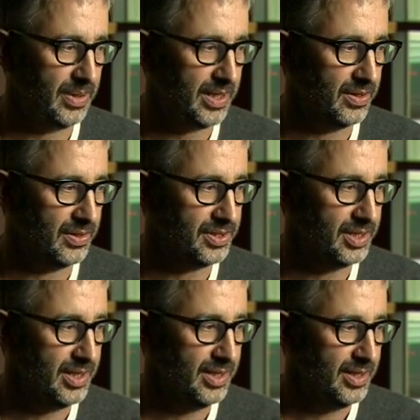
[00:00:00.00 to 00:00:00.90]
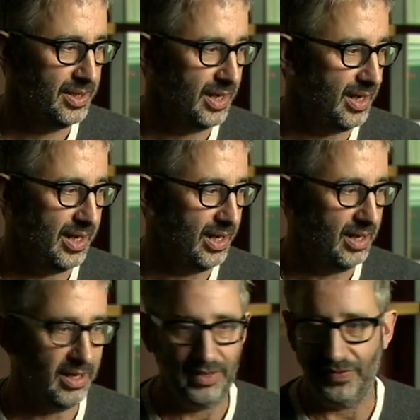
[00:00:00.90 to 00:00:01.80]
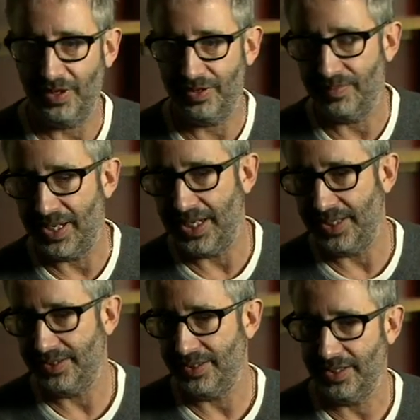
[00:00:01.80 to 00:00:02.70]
because if I'd made